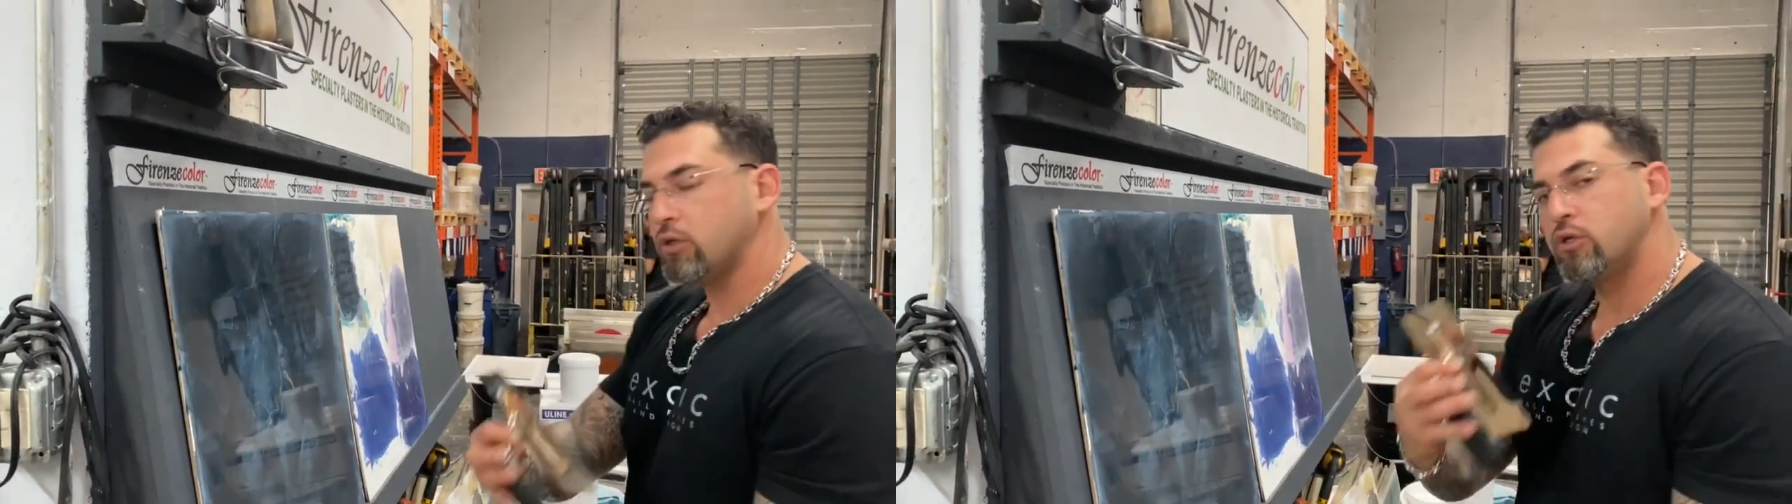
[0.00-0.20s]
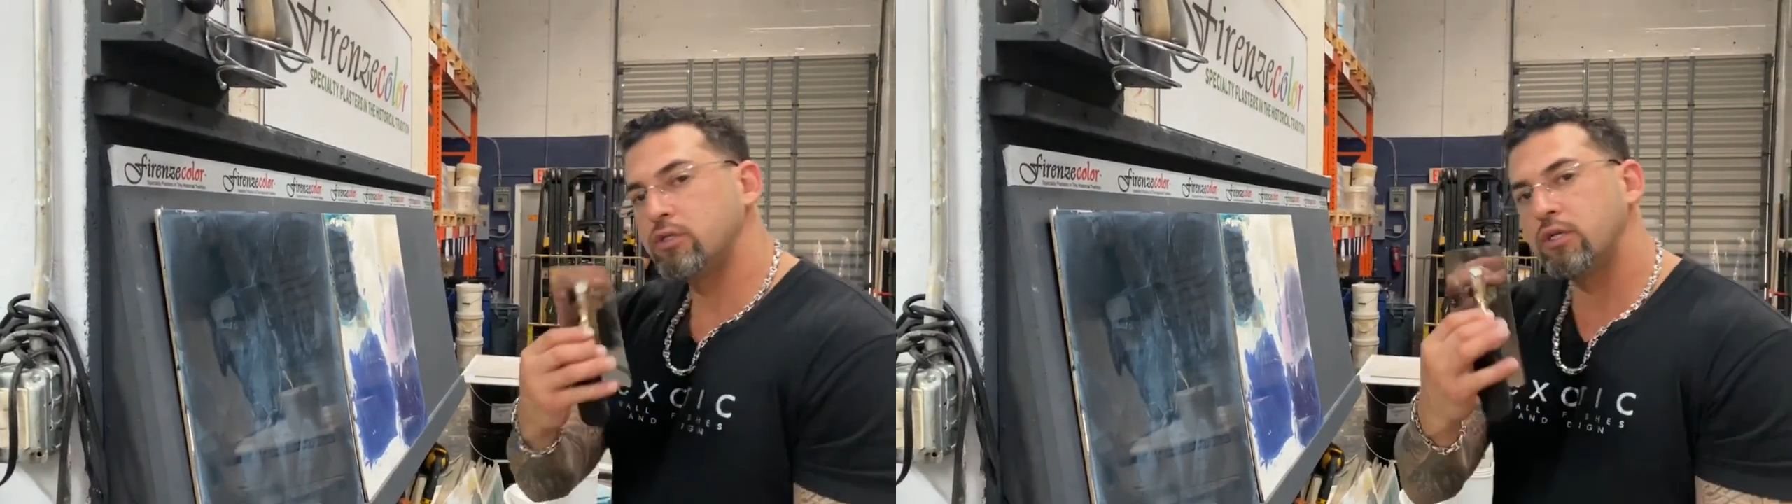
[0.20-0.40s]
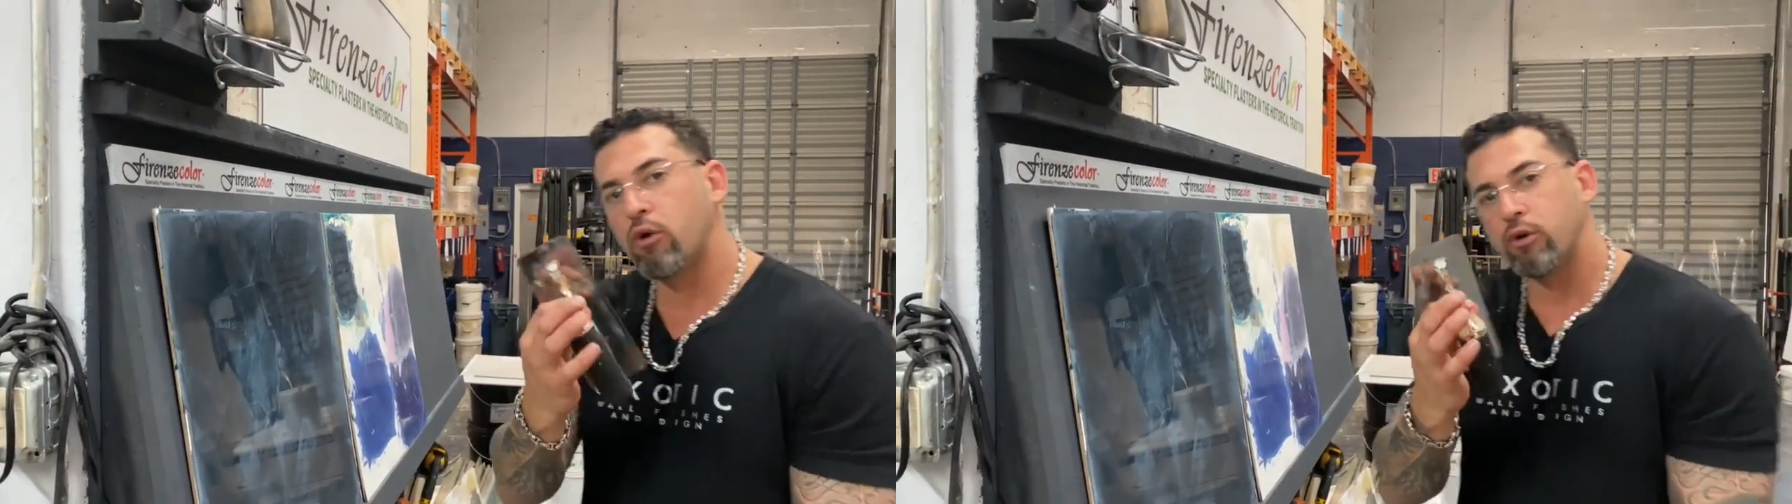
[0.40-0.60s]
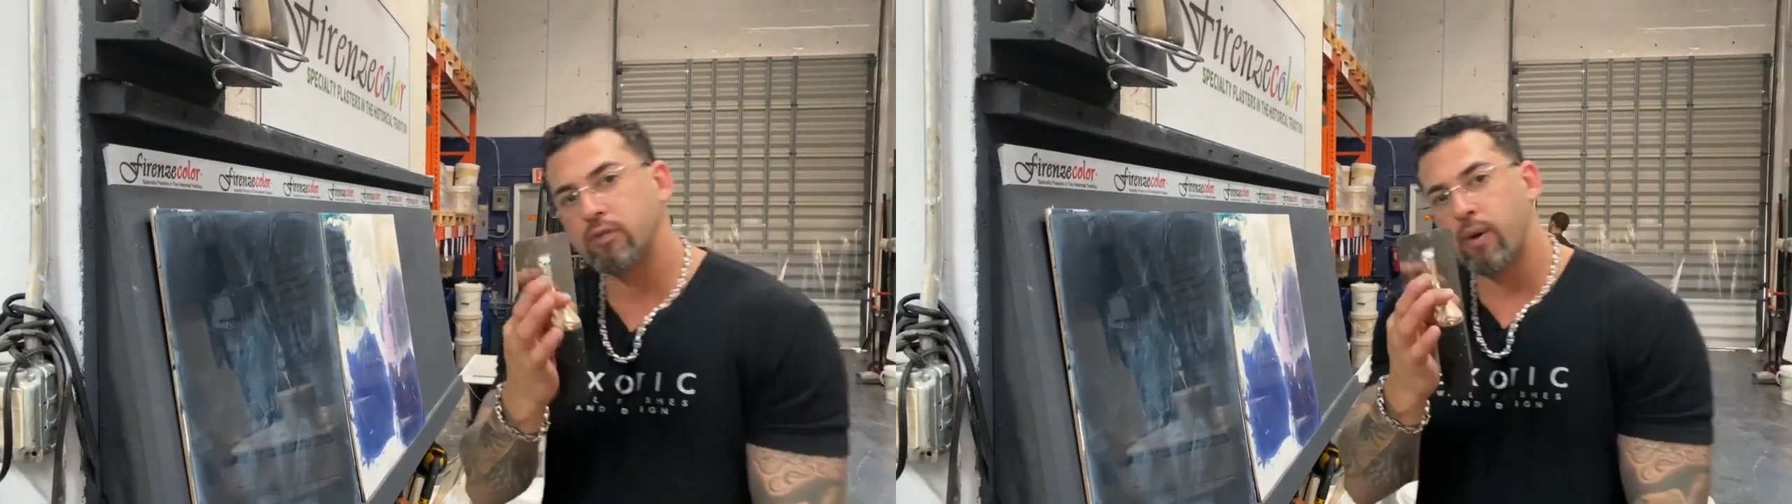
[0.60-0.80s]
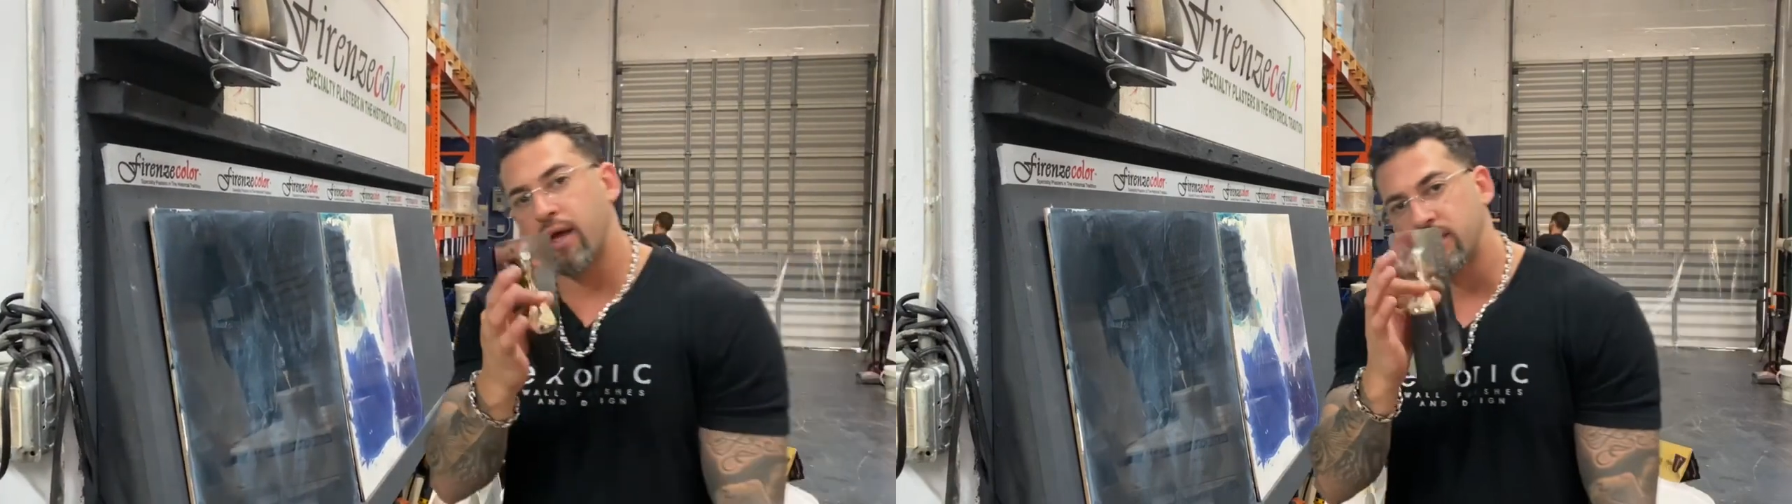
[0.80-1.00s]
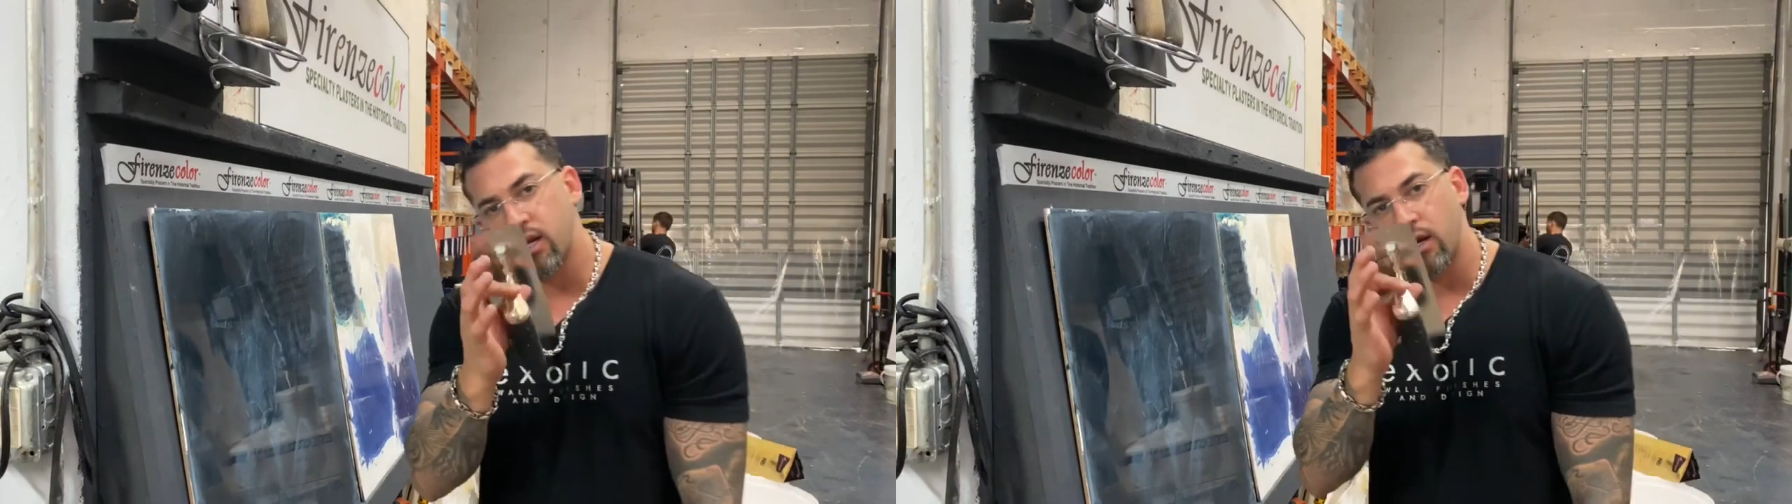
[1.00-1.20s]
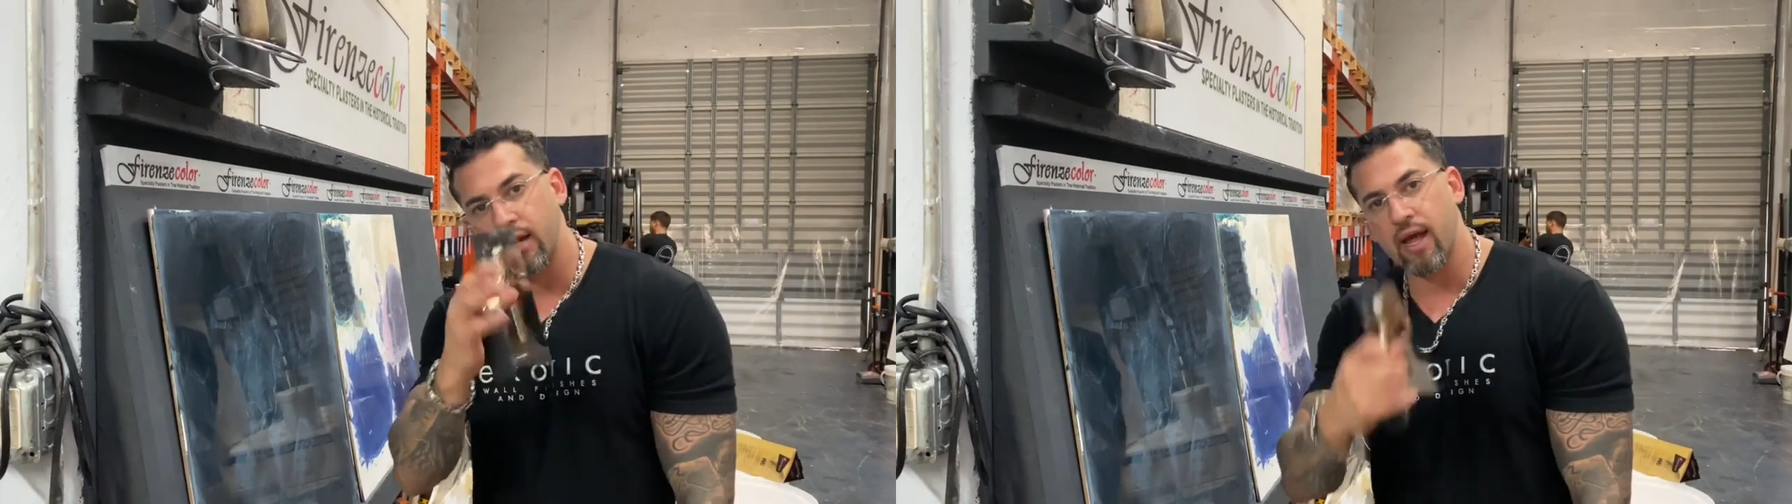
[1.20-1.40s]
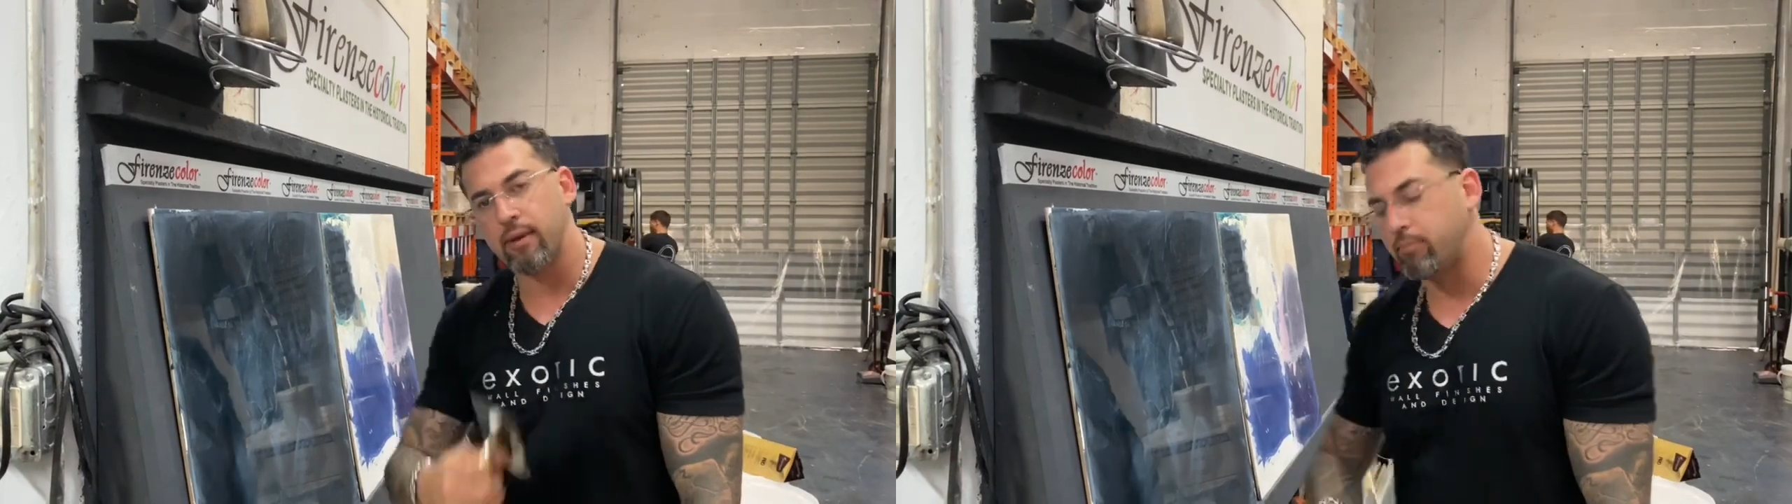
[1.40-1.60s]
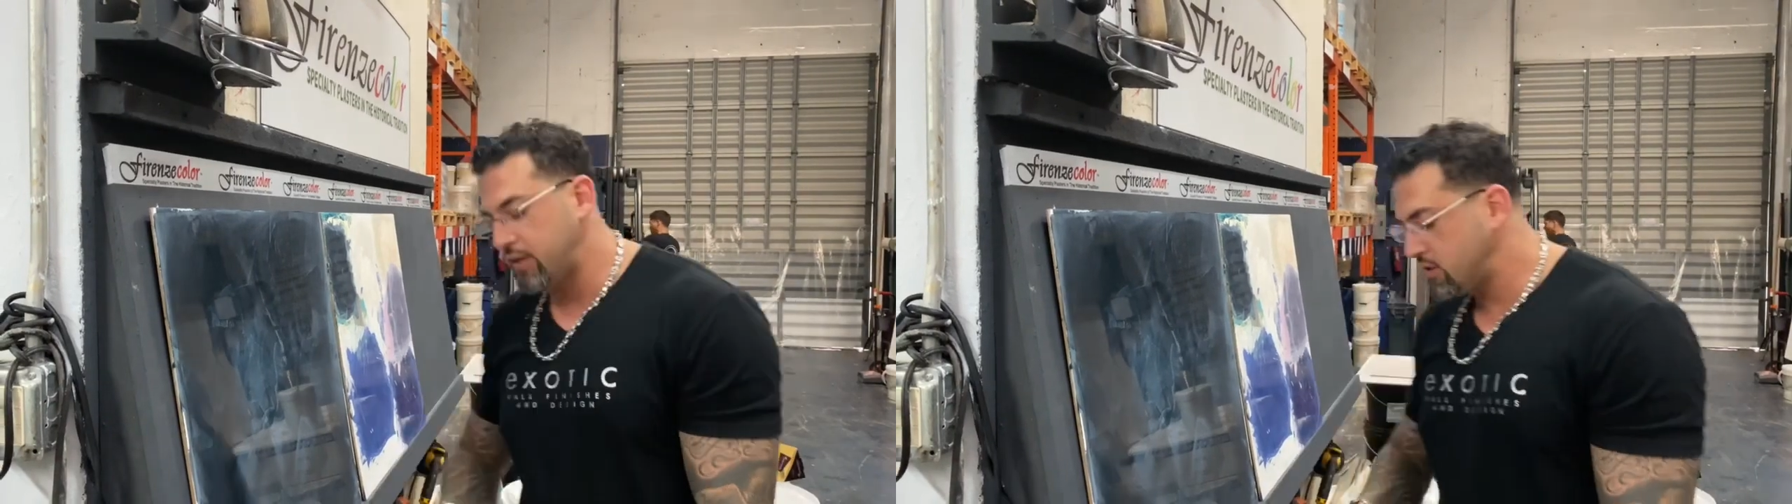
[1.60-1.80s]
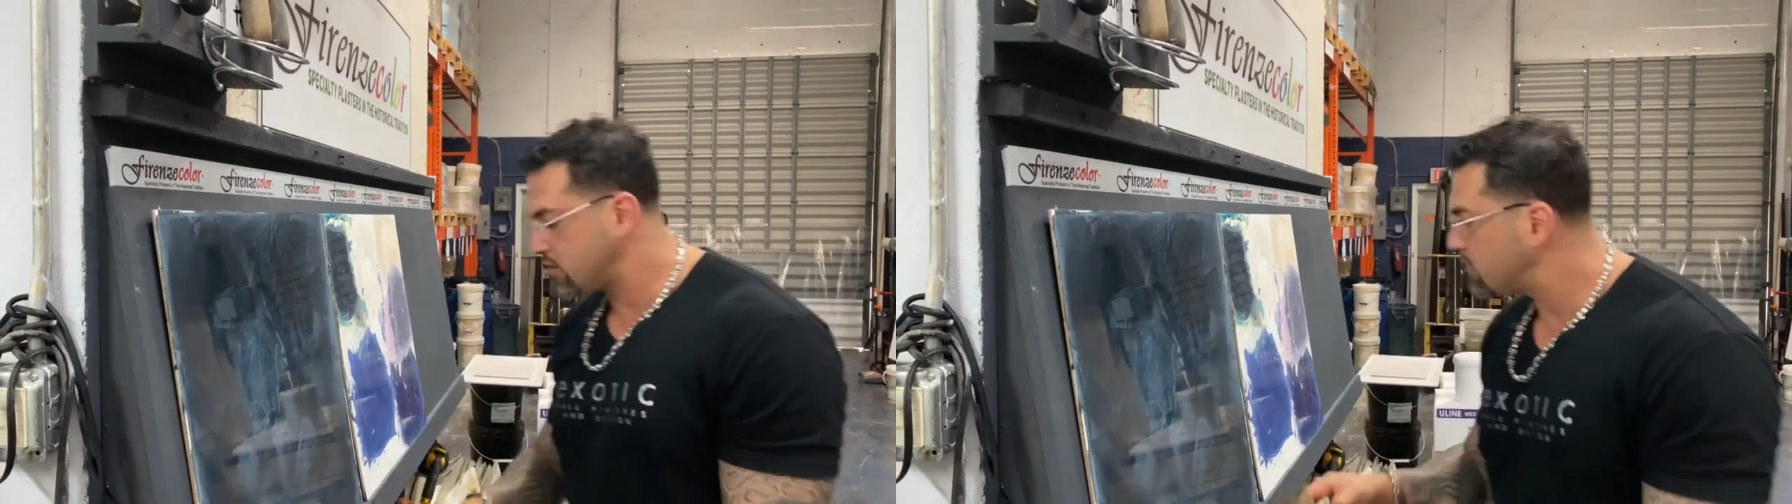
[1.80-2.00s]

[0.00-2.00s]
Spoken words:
using always my exotic line Beast,